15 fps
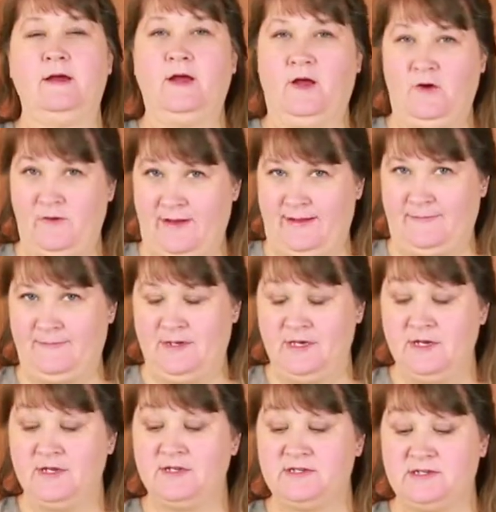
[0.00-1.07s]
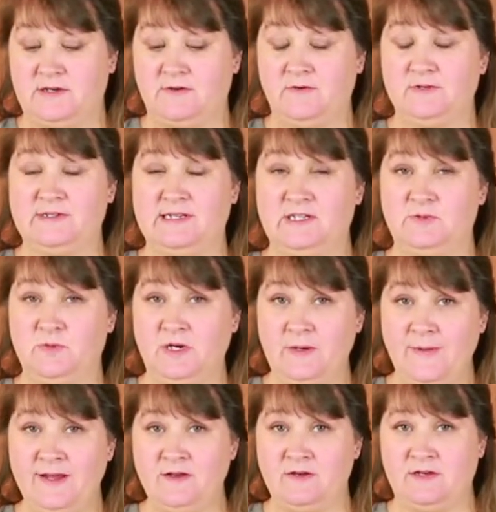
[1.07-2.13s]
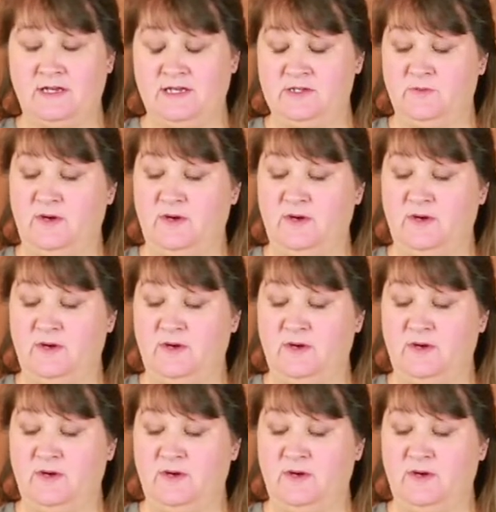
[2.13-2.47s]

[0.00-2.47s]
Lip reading: Okay, so since we're going to make cookies,